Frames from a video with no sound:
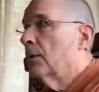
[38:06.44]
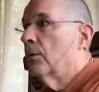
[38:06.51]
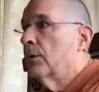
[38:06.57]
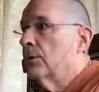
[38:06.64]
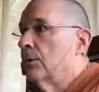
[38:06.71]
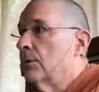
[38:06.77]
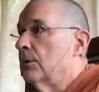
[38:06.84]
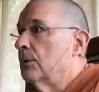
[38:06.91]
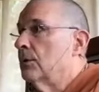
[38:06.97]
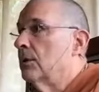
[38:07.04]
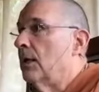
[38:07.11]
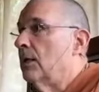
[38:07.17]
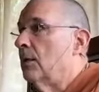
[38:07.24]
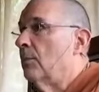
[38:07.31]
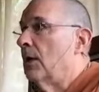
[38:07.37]
does Krishna
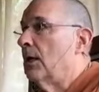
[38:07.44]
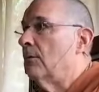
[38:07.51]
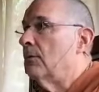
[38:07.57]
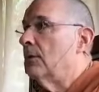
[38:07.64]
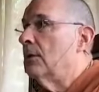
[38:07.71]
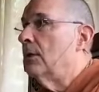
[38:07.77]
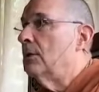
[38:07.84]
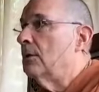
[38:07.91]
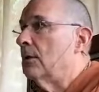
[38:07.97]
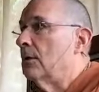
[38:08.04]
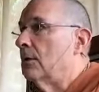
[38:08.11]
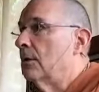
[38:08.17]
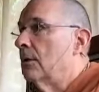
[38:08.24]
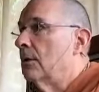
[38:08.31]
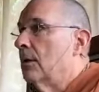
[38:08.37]
say in the Bhagavad Gita?
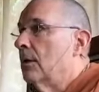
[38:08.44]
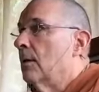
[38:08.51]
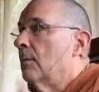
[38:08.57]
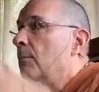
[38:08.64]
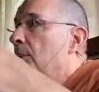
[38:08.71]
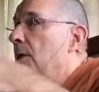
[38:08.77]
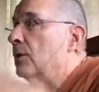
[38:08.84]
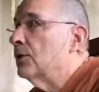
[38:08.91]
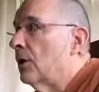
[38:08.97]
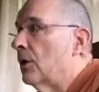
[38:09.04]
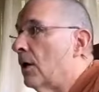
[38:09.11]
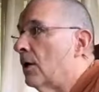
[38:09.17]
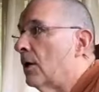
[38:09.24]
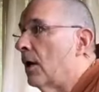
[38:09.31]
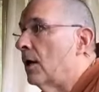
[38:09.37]
Be a
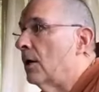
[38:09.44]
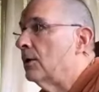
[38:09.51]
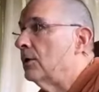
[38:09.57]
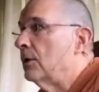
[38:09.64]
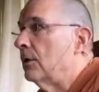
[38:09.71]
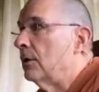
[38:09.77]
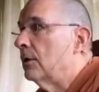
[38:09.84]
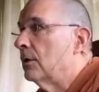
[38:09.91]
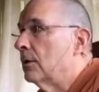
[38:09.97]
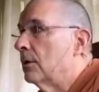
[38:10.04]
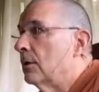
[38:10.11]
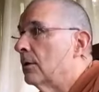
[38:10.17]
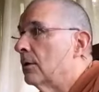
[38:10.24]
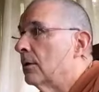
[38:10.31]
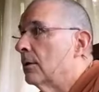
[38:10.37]
Sharanagata.
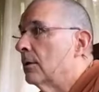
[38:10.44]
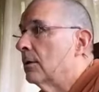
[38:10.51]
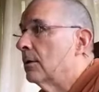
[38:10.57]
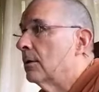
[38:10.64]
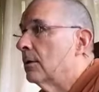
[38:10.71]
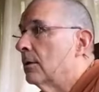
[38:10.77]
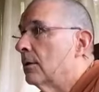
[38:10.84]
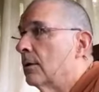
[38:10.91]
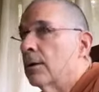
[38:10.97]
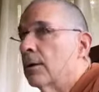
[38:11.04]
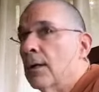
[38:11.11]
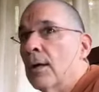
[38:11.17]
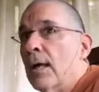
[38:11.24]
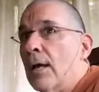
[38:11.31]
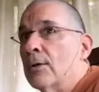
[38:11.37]

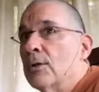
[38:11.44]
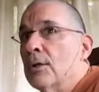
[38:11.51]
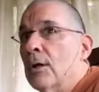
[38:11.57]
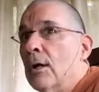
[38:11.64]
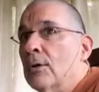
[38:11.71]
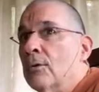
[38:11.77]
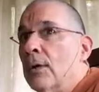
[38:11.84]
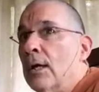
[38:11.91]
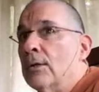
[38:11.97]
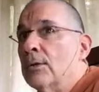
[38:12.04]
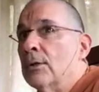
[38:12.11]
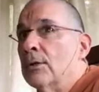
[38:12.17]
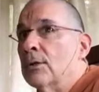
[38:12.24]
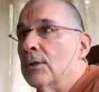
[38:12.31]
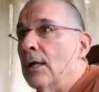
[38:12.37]
And how does he
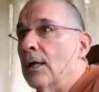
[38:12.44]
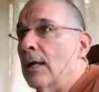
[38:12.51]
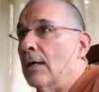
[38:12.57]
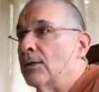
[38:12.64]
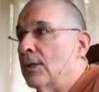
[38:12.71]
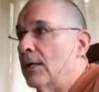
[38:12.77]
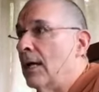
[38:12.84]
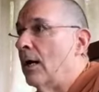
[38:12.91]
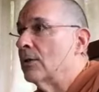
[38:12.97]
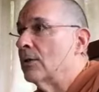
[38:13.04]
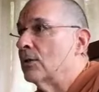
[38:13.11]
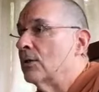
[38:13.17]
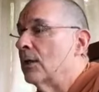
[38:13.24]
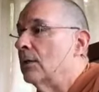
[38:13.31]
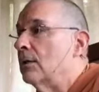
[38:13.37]
contrast it? How does
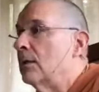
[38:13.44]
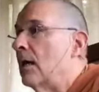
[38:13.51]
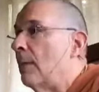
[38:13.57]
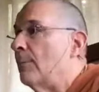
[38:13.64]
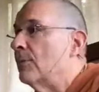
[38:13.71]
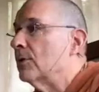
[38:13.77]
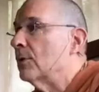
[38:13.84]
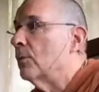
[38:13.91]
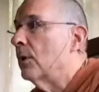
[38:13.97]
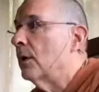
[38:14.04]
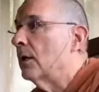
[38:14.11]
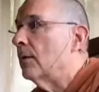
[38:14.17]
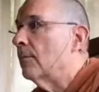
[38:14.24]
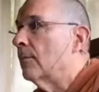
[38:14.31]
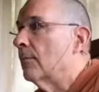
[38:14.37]
he say it the opposite
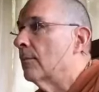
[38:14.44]
way?